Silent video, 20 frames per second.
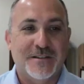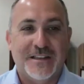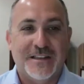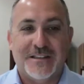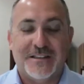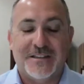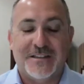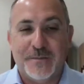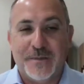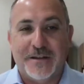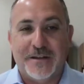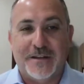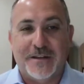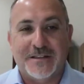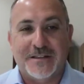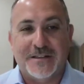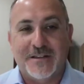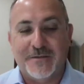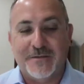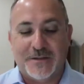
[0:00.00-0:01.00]
let's jump in.
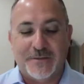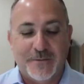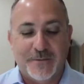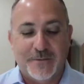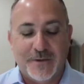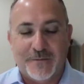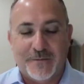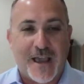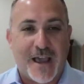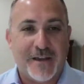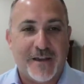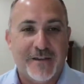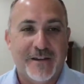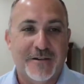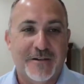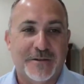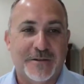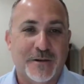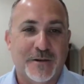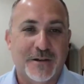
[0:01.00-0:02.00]
Let's give some good value
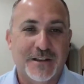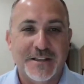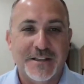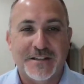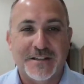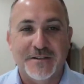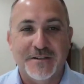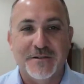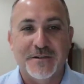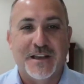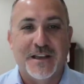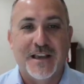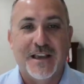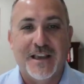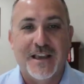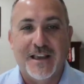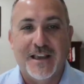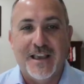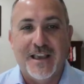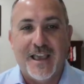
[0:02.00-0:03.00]
here to our listeners.
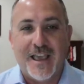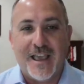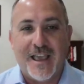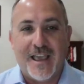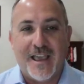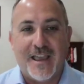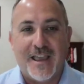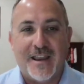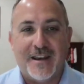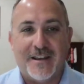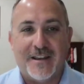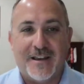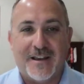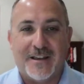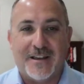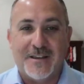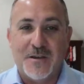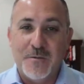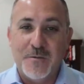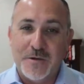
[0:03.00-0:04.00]
And
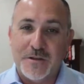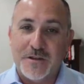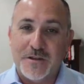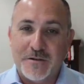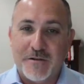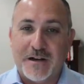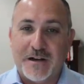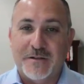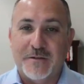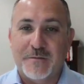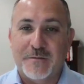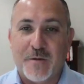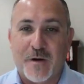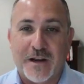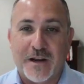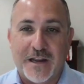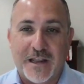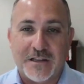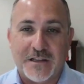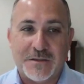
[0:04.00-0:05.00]
you were the director of
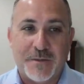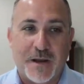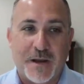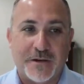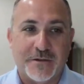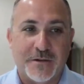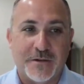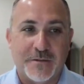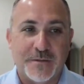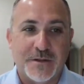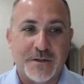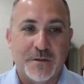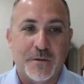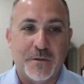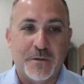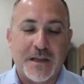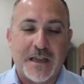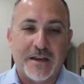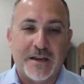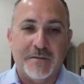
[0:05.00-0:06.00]
marketing at Spectrum. So
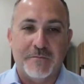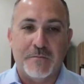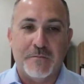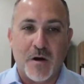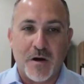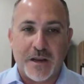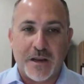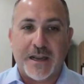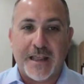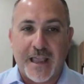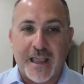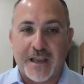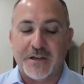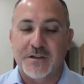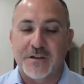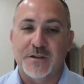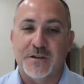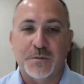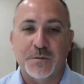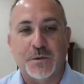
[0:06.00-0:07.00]
what kind of marketing
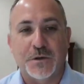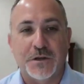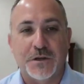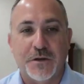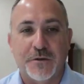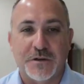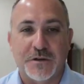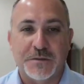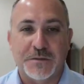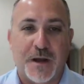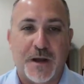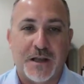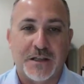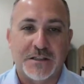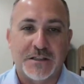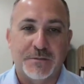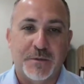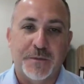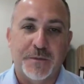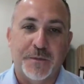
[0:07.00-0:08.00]
actions were you
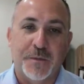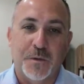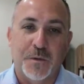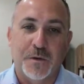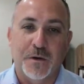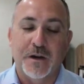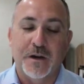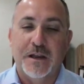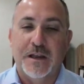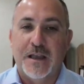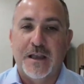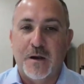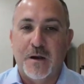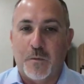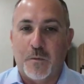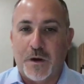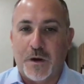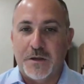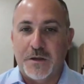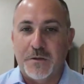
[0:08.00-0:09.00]
responsible for
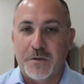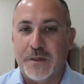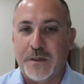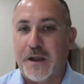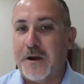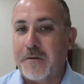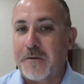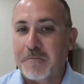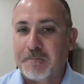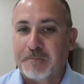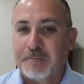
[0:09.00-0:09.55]
while you were there?